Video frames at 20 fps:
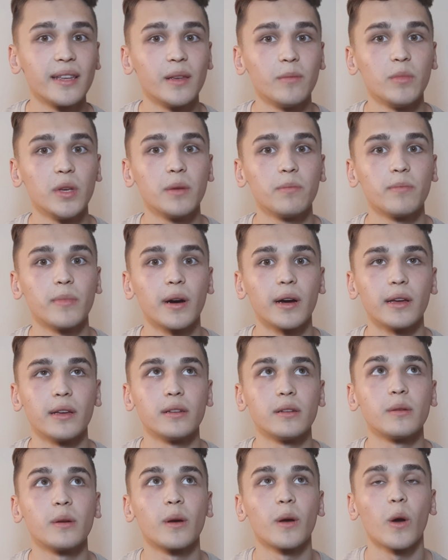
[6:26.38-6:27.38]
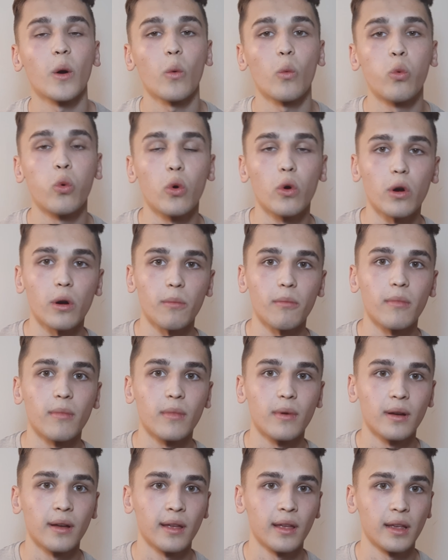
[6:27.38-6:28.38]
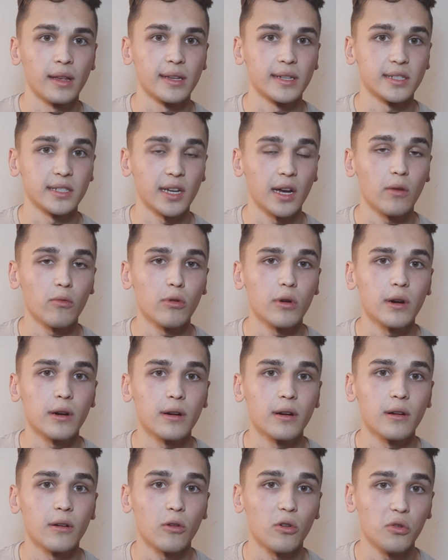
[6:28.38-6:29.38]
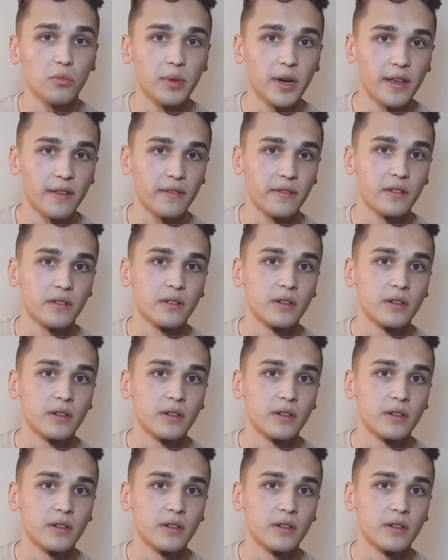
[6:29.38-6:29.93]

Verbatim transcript: they mean by warm, shower or bath?